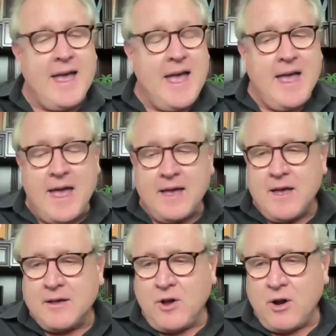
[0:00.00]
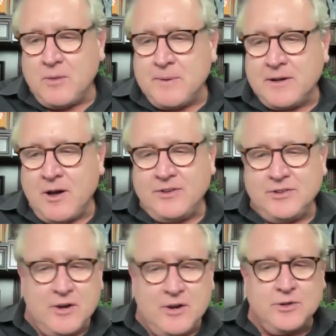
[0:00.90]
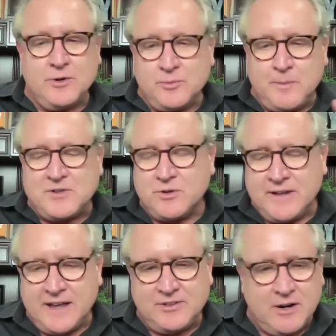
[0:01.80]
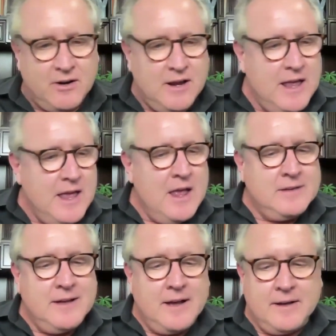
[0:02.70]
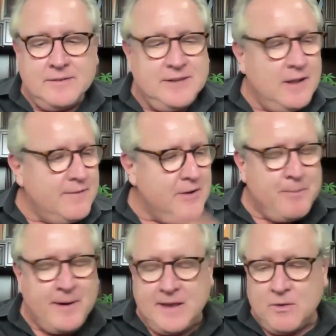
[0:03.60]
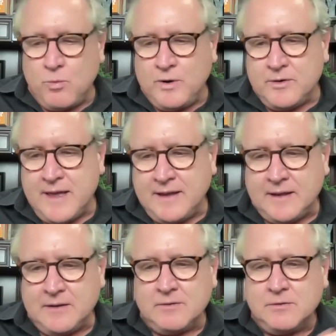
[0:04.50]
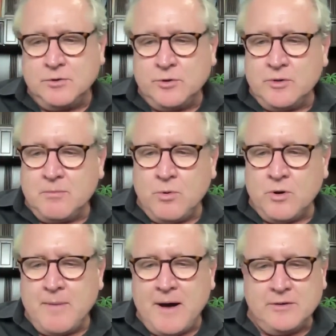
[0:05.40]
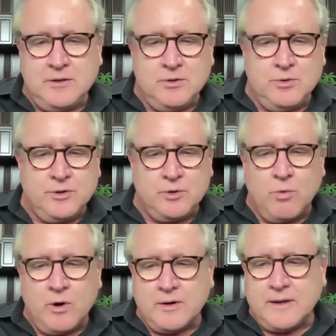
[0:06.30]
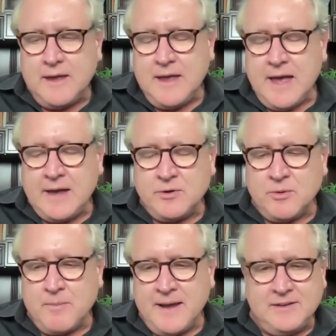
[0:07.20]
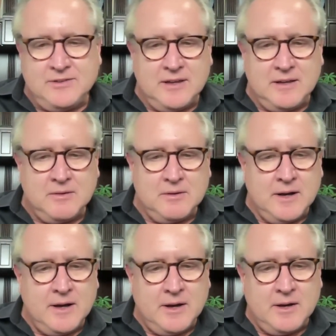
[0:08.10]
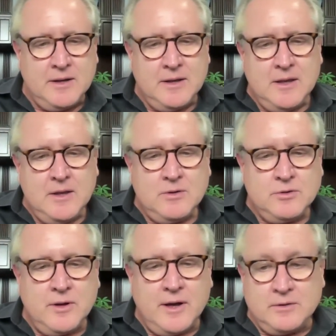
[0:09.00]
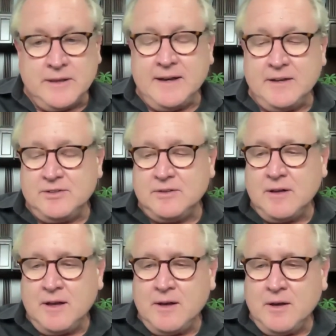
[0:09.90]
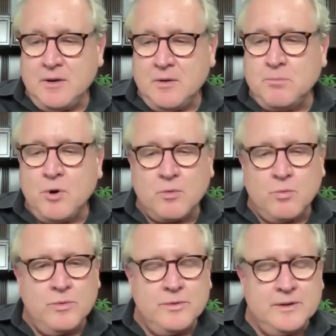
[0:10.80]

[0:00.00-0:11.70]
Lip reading: Hey, Carla, because you're a special guest here, tell everybody where they can learn more about you and your work and your amazing latest book.